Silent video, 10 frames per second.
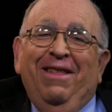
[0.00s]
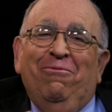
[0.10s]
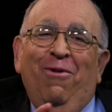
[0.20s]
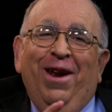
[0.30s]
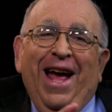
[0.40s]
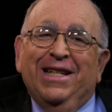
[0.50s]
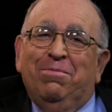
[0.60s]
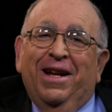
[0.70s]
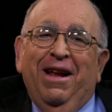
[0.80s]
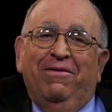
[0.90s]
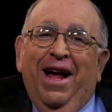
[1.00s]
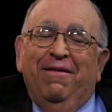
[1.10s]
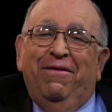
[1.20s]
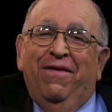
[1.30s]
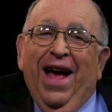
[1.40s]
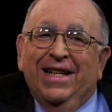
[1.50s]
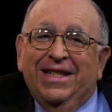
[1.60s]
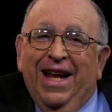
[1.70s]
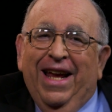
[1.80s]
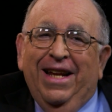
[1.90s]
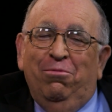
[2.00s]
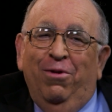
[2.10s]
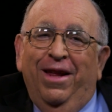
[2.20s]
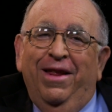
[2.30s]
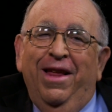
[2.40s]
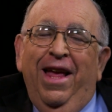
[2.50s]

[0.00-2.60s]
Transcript: one aspect I've gotten fascinated with